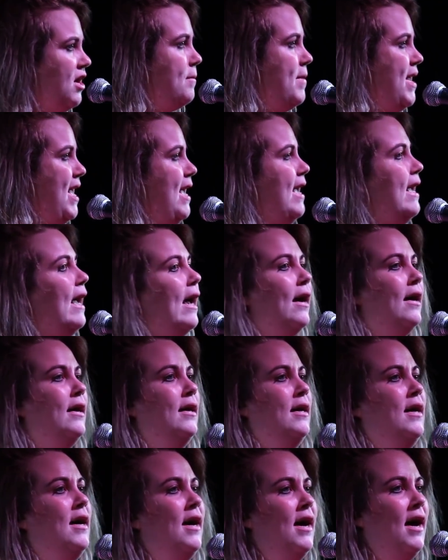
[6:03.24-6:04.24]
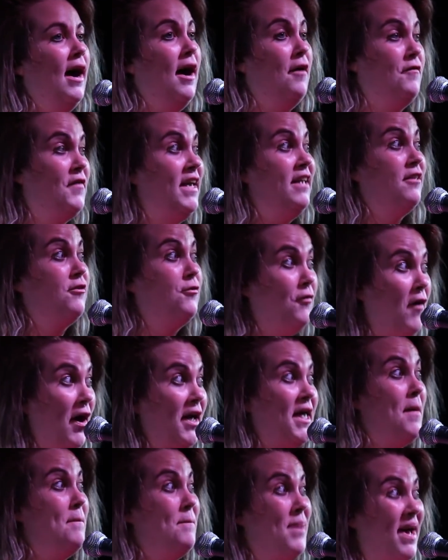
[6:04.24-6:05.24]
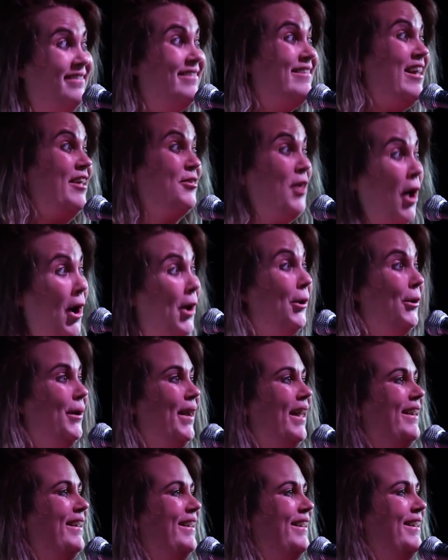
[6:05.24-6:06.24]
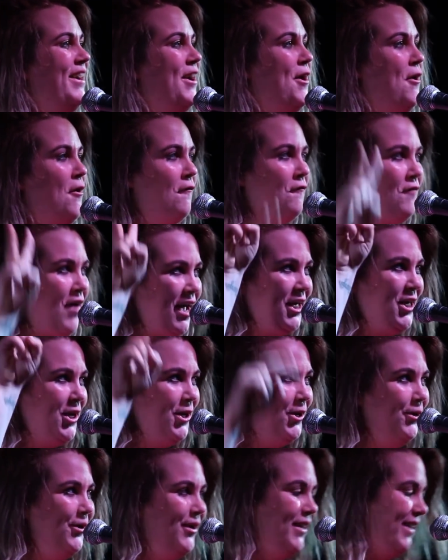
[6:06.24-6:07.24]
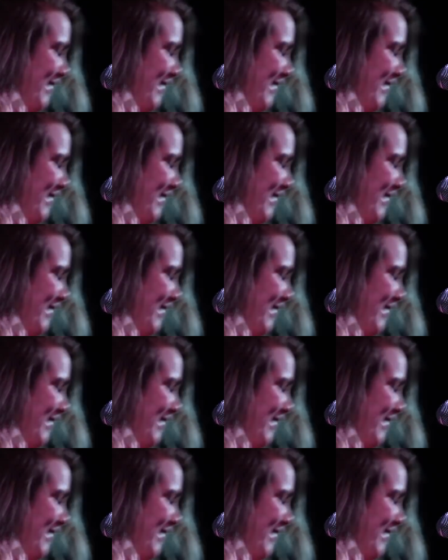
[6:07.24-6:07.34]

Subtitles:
at me. I think it's fucking best I don't. Thank you.